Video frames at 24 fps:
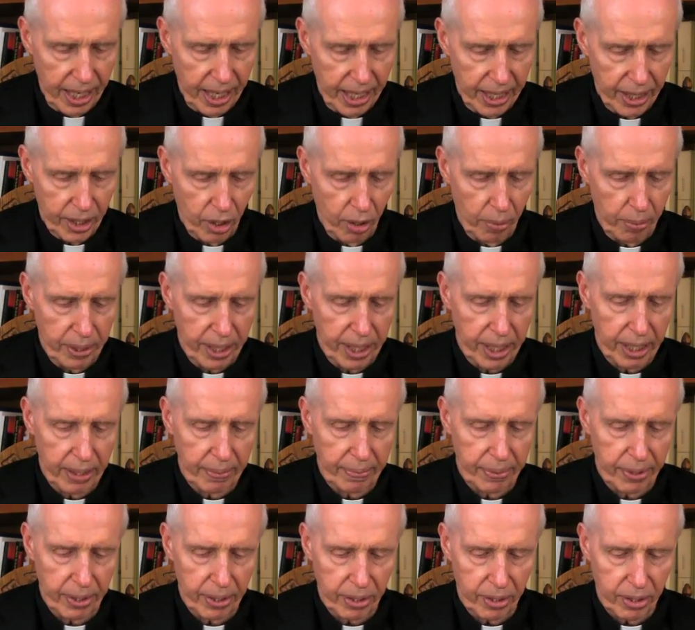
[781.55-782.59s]
and opening
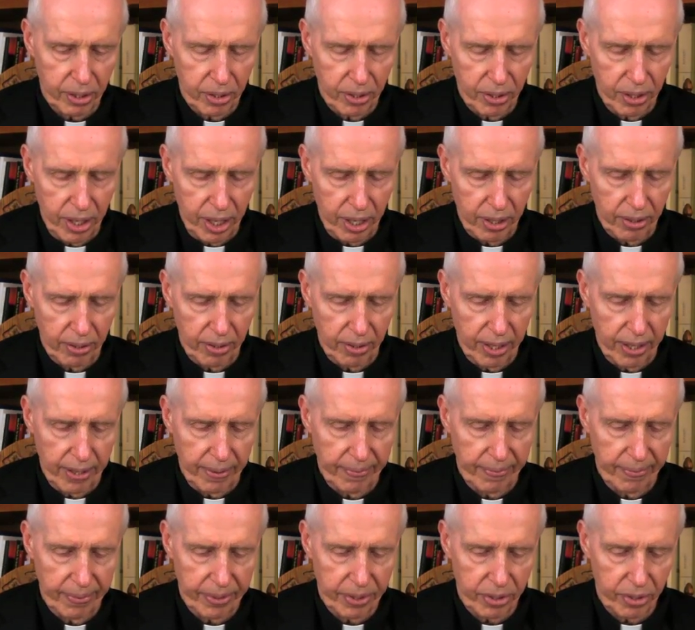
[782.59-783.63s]
up their
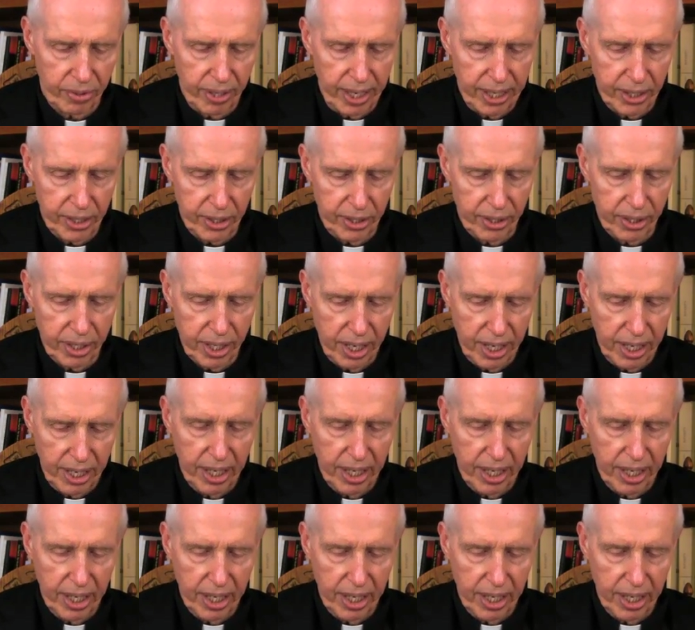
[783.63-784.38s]
treasures,